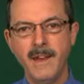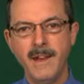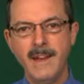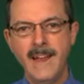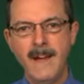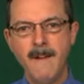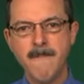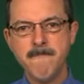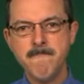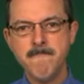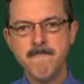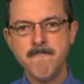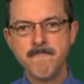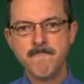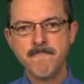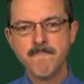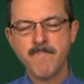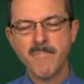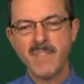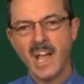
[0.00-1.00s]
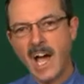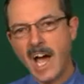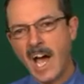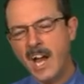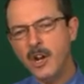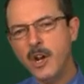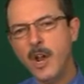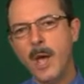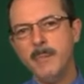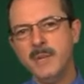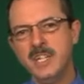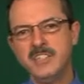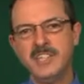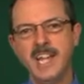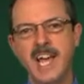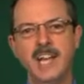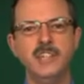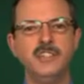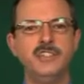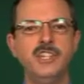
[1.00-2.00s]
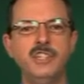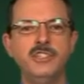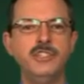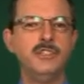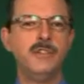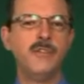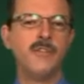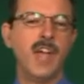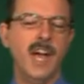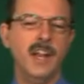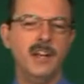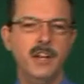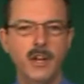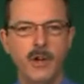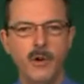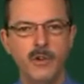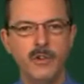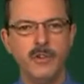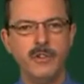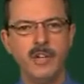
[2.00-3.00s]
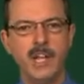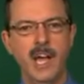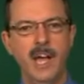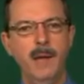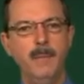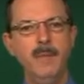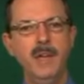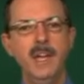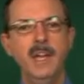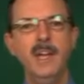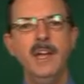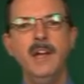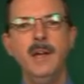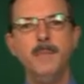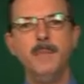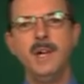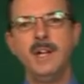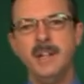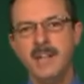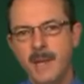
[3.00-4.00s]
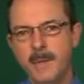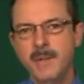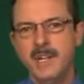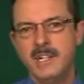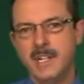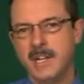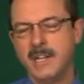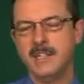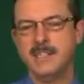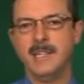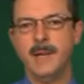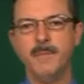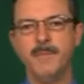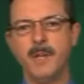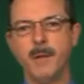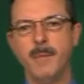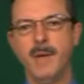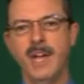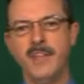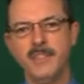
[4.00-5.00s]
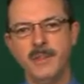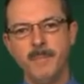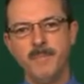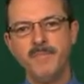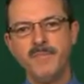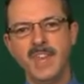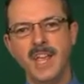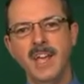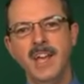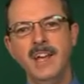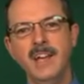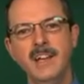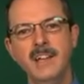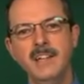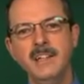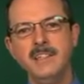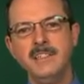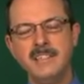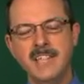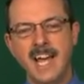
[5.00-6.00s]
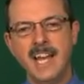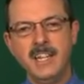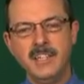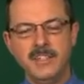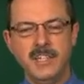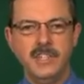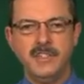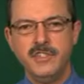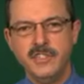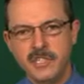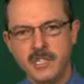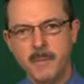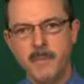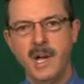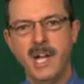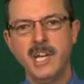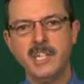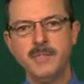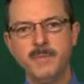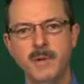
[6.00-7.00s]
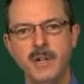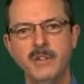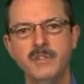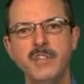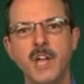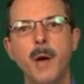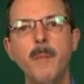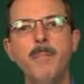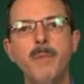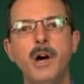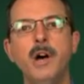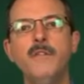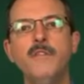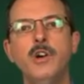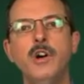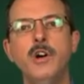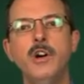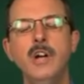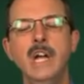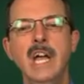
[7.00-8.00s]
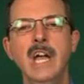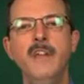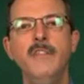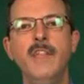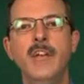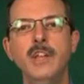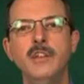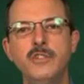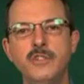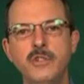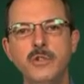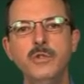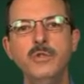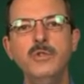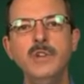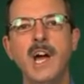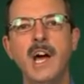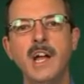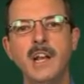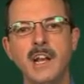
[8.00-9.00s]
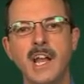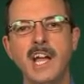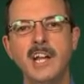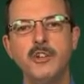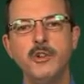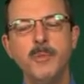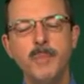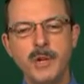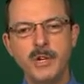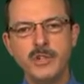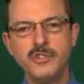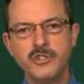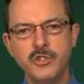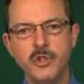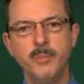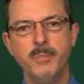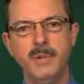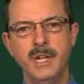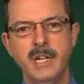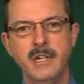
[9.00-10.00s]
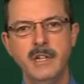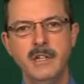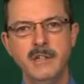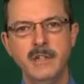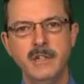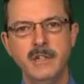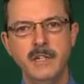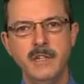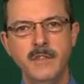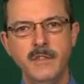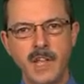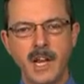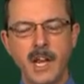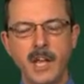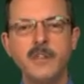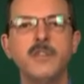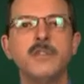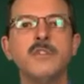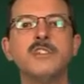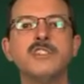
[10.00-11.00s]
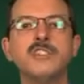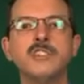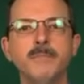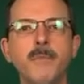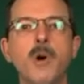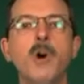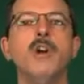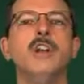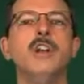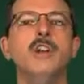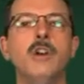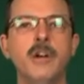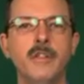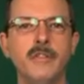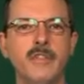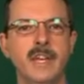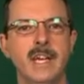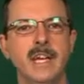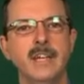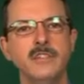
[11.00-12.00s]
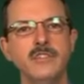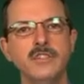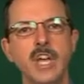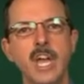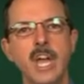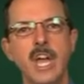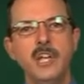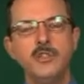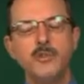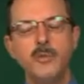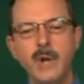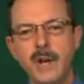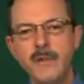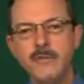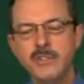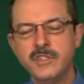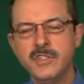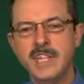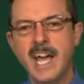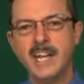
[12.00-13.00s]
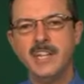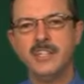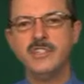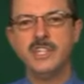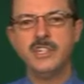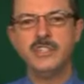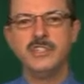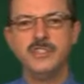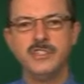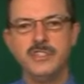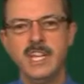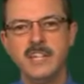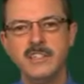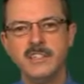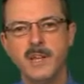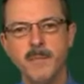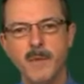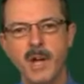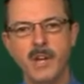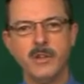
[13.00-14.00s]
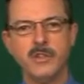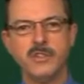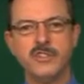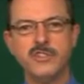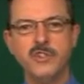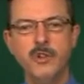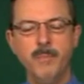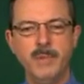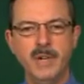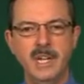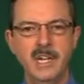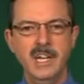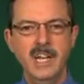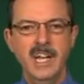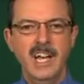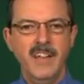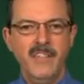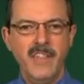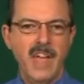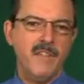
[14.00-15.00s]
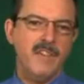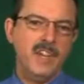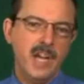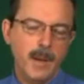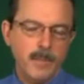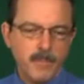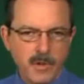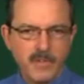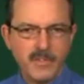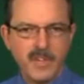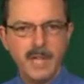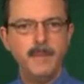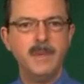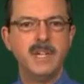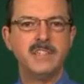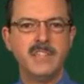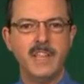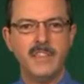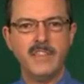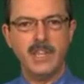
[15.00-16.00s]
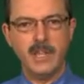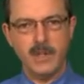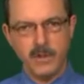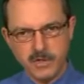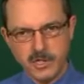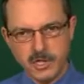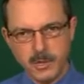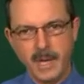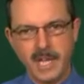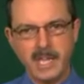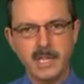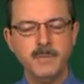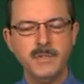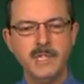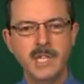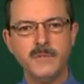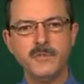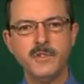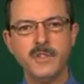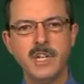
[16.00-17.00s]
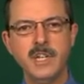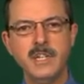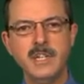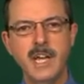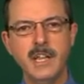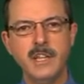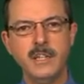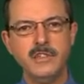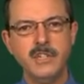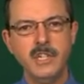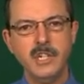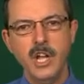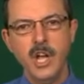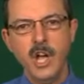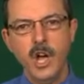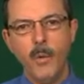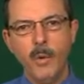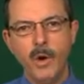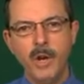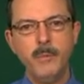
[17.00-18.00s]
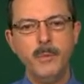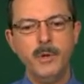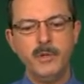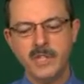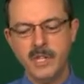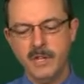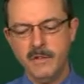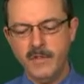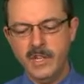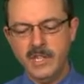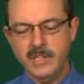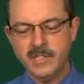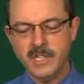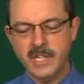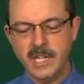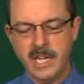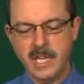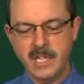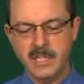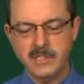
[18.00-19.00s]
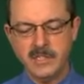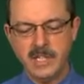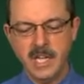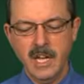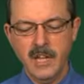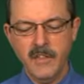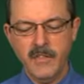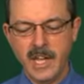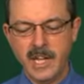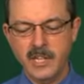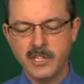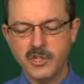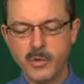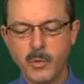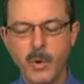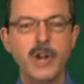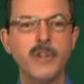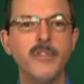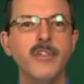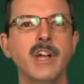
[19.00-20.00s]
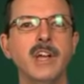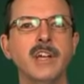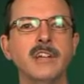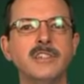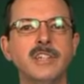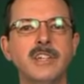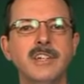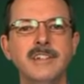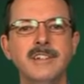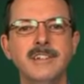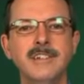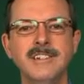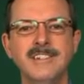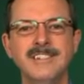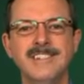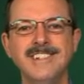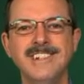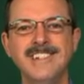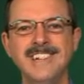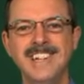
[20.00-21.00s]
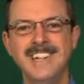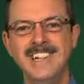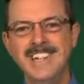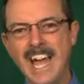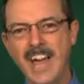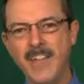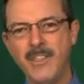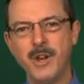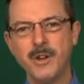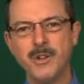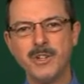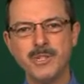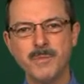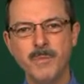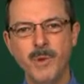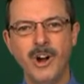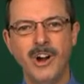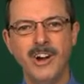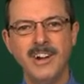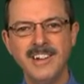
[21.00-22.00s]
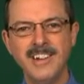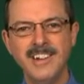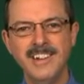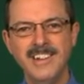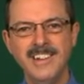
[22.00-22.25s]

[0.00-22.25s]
Now, I don't know how many statisticians you've gotten to know in your time, but let me tell you something about them. Statisticians, in my experience, above all, they do not like to appear stupid. They like to look smart in all things. And so whatever statisticians think they might look stupid, they have a number of gimmicks that they use to make themselves look intelligent. One of the most convincing is they square things. Now they look smart.